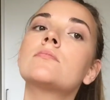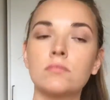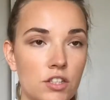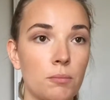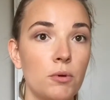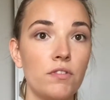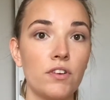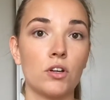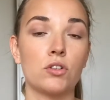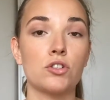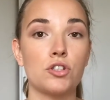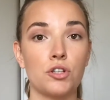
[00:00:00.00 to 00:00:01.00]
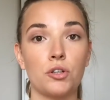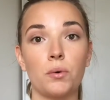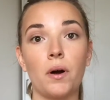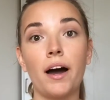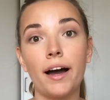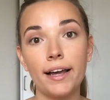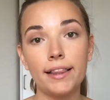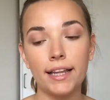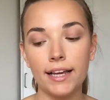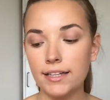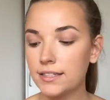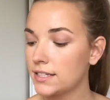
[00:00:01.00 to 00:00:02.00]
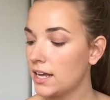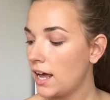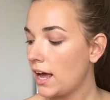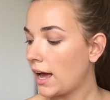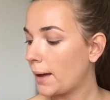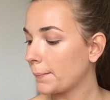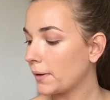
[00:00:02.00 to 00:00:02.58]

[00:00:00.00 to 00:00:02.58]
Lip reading: So moving on to highlight, I'm